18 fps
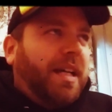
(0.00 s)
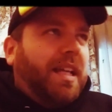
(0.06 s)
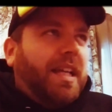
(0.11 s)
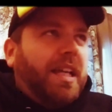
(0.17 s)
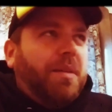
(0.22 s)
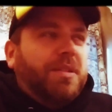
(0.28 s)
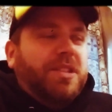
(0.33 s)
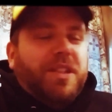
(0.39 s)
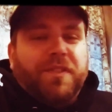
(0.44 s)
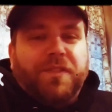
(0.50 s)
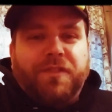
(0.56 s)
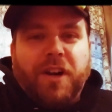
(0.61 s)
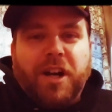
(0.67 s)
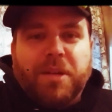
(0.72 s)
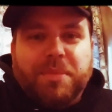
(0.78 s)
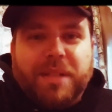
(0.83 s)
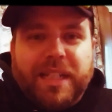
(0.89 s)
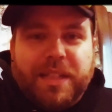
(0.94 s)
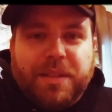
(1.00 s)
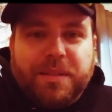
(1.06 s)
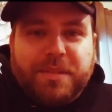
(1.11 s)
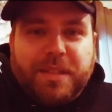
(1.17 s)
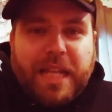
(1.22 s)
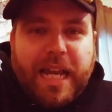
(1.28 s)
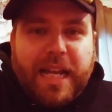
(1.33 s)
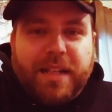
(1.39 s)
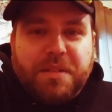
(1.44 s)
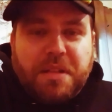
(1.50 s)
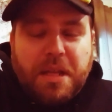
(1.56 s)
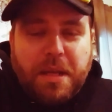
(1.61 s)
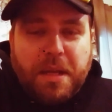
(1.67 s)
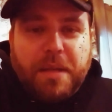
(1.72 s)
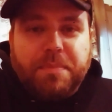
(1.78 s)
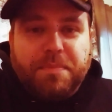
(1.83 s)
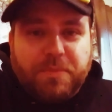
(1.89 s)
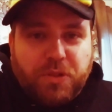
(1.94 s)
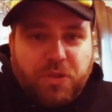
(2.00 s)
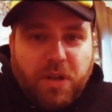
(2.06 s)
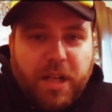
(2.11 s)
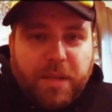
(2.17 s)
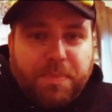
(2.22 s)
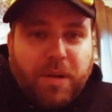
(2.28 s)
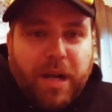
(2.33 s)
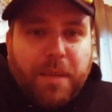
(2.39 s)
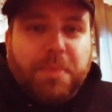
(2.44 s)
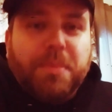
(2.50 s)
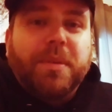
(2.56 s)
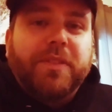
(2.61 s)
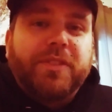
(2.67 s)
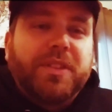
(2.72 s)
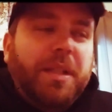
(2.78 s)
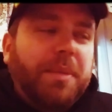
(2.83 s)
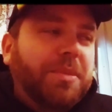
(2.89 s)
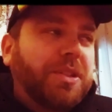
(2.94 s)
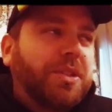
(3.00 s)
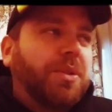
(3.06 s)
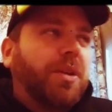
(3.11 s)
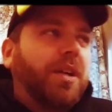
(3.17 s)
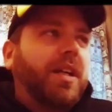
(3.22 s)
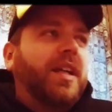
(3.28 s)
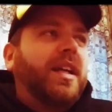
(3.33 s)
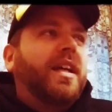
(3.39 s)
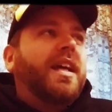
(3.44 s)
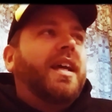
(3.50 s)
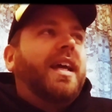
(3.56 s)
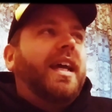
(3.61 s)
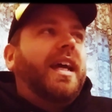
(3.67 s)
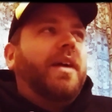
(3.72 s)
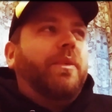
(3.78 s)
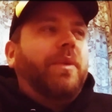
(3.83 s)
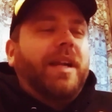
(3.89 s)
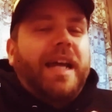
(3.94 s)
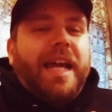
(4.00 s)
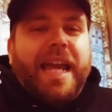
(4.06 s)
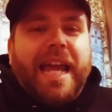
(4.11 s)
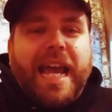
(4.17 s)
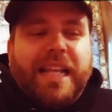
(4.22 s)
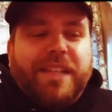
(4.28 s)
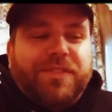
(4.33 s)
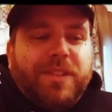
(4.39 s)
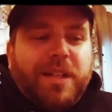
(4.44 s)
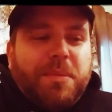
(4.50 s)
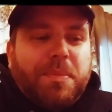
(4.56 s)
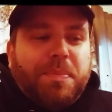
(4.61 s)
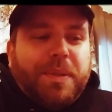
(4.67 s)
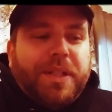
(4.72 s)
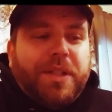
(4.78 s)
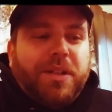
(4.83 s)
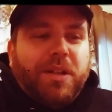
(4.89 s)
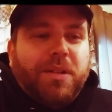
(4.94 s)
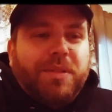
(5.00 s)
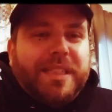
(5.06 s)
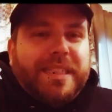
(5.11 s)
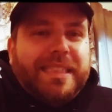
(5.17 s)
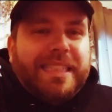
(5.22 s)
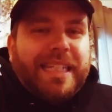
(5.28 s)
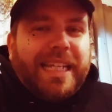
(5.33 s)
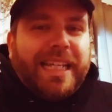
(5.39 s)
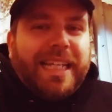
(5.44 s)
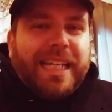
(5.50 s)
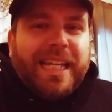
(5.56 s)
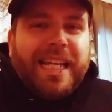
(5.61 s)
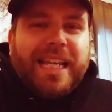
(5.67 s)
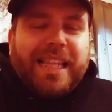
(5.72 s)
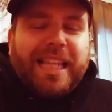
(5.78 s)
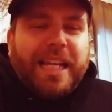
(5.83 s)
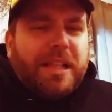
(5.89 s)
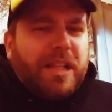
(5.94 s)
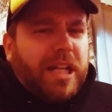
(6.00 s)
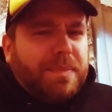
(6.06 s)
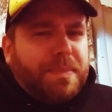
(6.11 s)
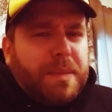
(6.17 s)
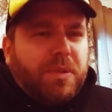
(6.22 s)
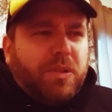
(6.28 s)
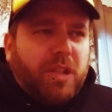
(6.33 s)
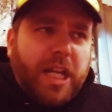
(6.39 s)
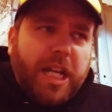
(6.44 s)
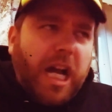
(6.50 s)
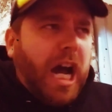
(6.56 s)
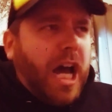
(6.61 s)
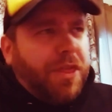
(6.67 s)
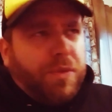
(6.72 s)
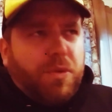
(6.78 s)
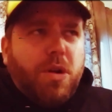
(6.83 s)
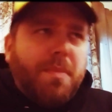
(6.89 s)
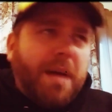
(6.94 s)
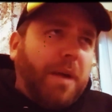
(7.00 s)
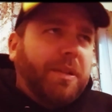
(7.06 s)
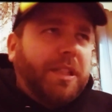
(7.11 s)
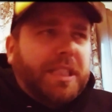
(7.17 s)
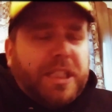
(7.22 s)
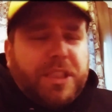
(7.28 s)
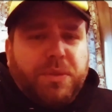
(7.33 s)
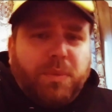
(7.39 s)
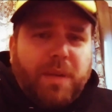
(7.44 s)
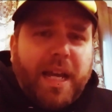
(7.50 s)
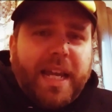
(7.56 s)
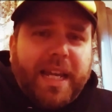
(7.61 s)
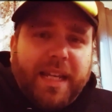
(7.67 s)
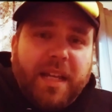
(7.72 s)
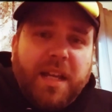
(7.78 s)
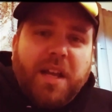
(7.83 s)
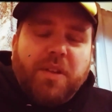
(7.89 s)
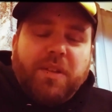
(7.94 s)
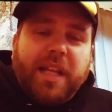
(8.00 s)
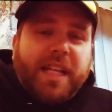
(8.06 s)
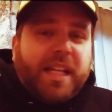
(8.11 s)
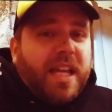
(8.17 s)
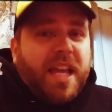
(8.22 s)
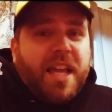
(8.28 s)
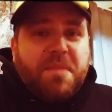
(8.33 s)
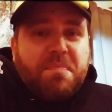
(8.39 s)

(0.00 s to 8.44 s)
It was confirmed that he had a drug problem of some sort, and when I asked for him to procure a receipt, like, lots of people are like, I throw my receipts away. Like,